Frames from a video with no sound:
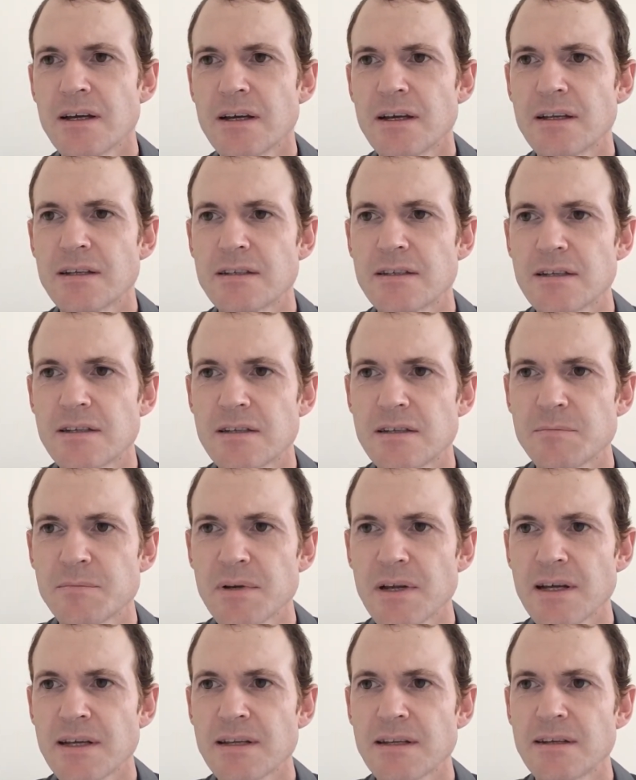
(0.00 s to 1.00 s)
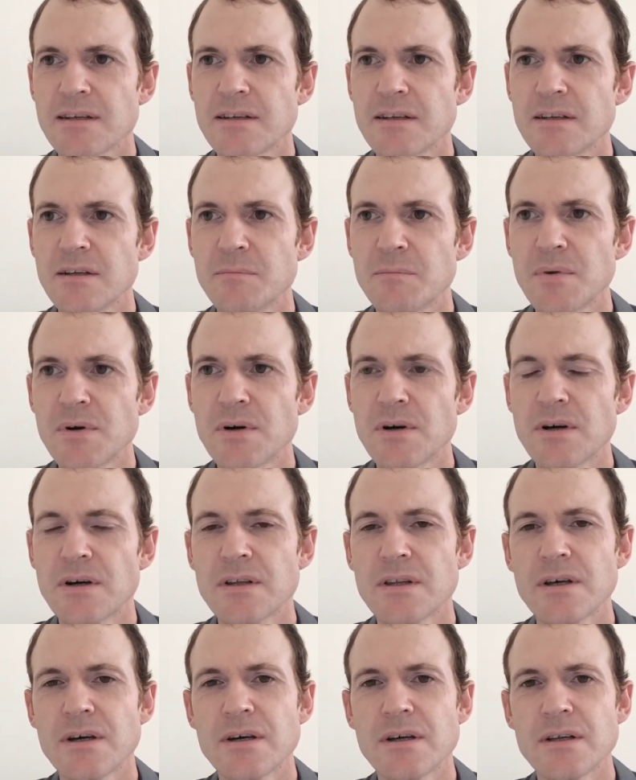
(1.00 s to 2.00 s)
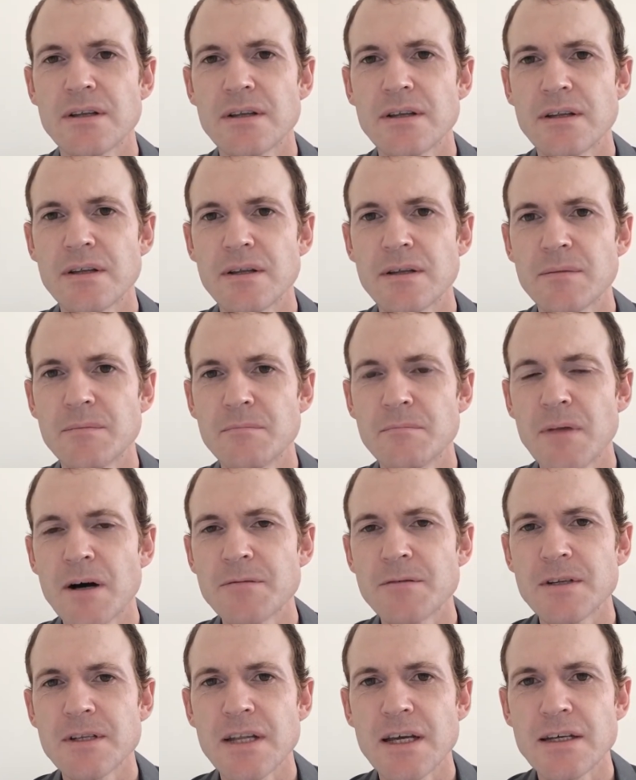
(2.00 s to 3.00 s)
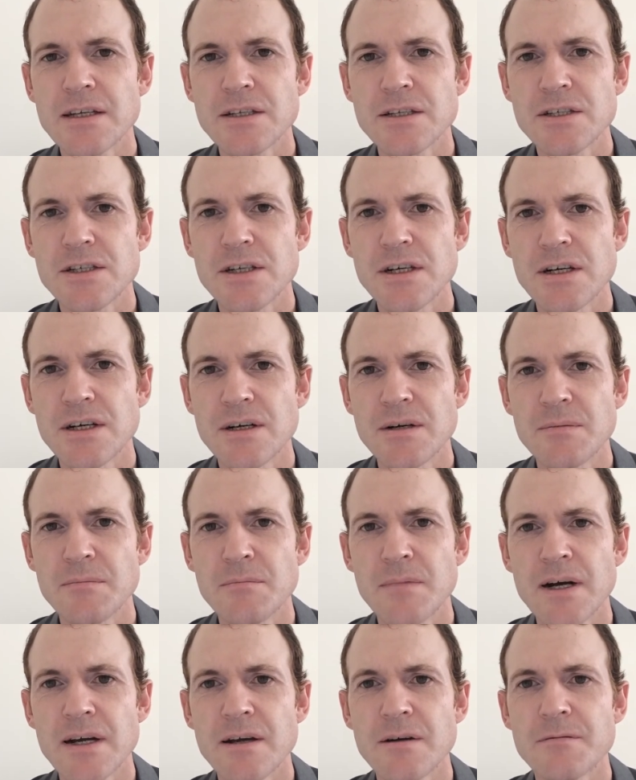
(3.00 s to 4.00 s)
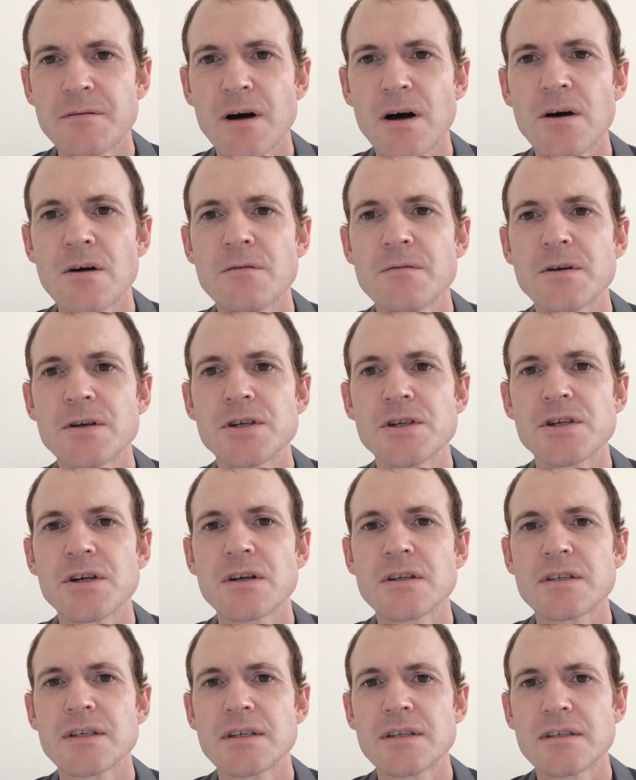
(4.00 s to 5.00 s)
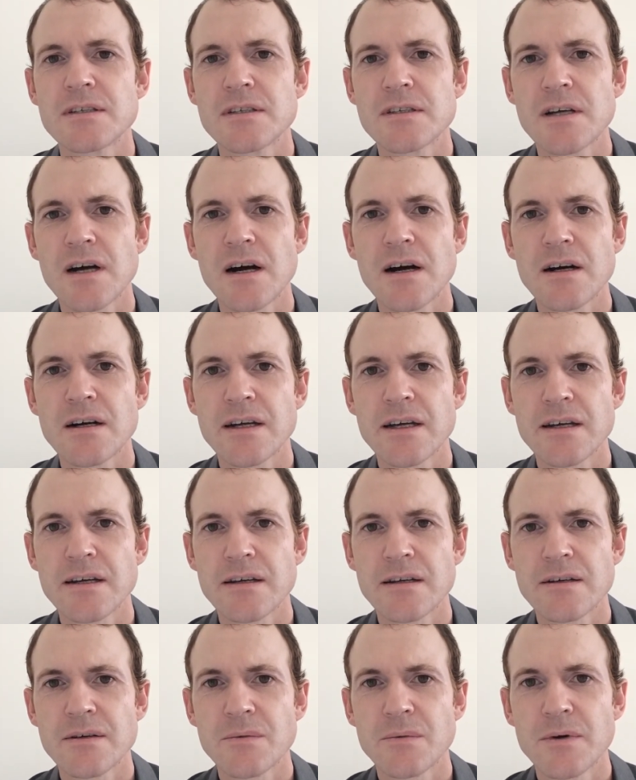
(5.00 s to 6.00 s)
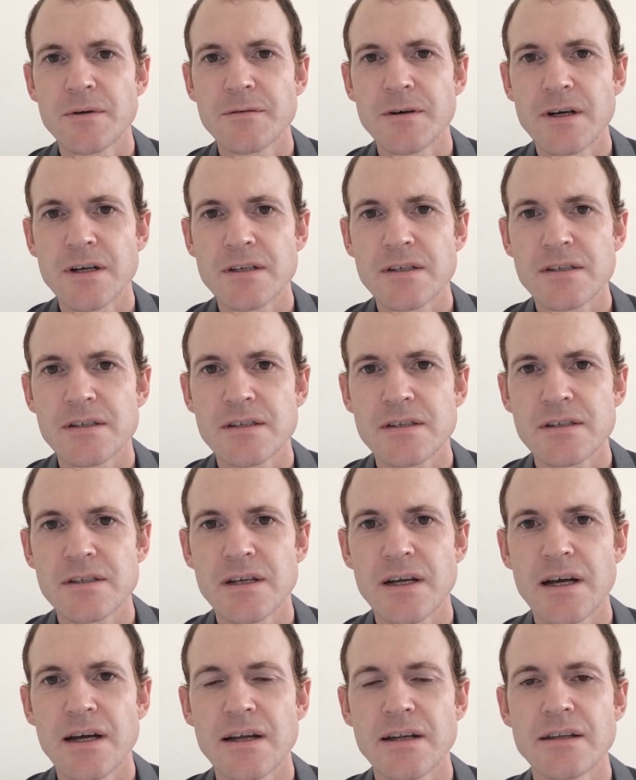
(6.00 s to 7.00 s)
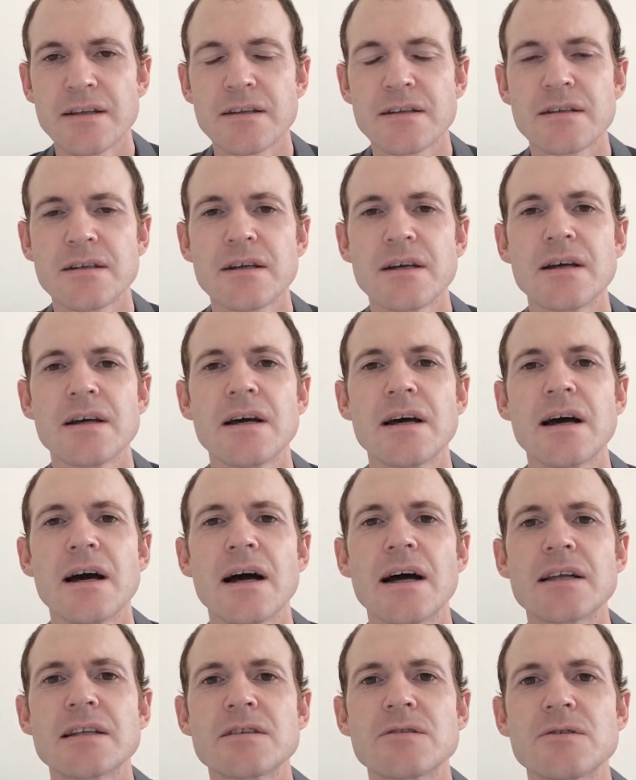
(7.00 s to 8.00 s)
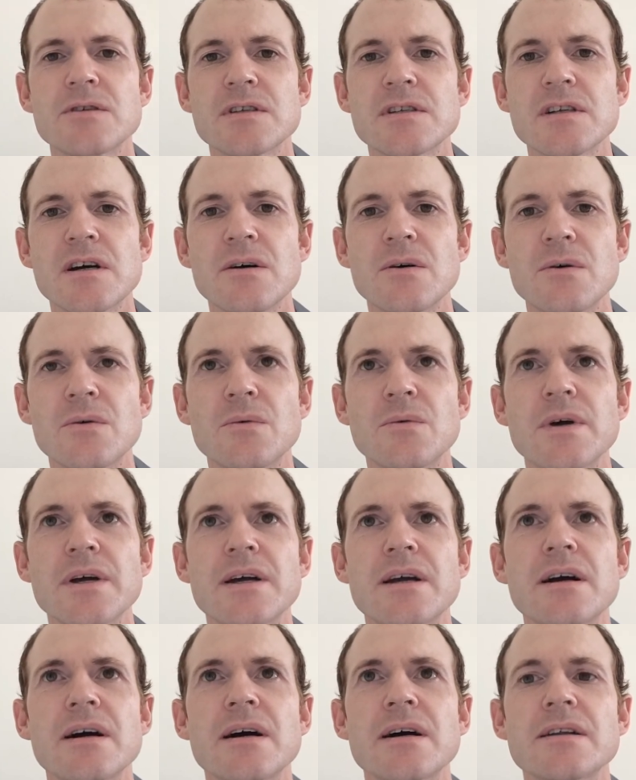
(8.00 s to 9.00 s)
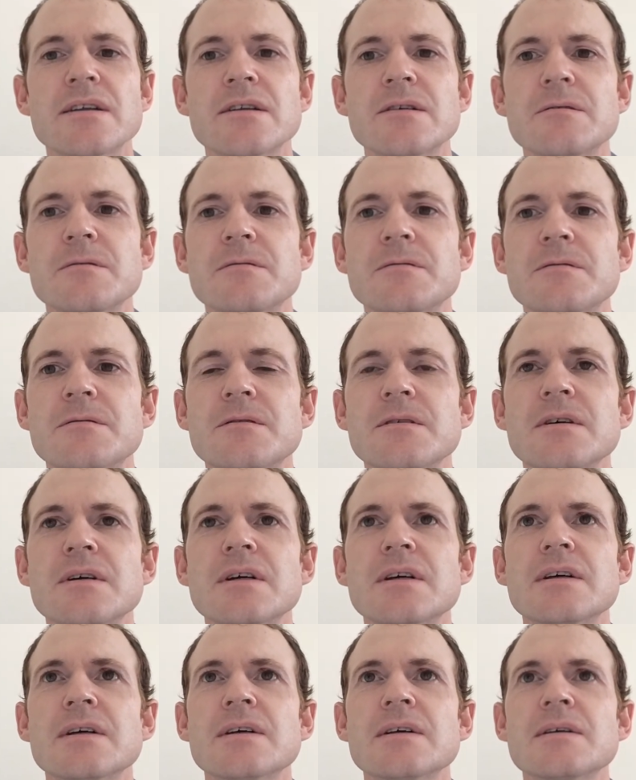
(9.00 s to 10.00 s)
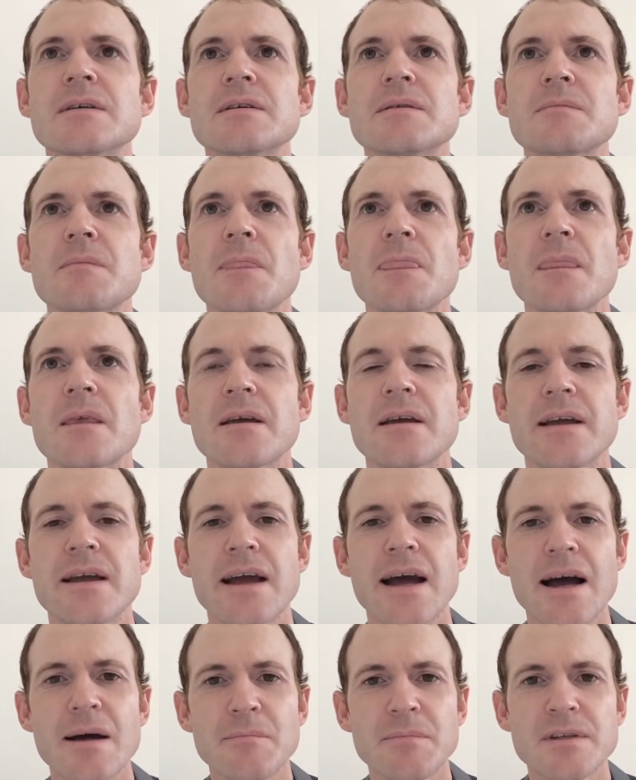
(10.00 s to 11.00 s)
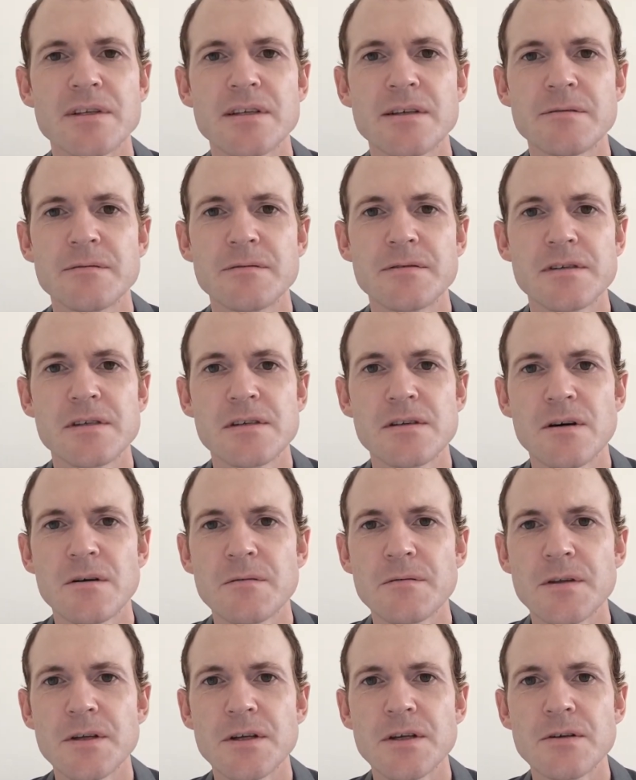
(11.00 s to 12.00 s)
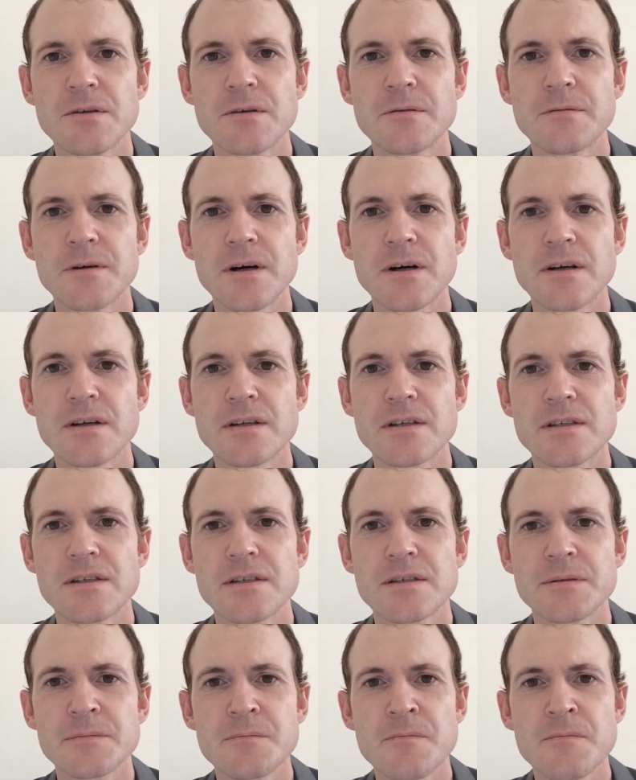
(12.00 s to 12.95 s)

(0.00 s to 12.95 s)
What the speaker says: It's explained in the book that Mother Nature may have overshot its target with us, and as a result, we're kind of captives of the universe.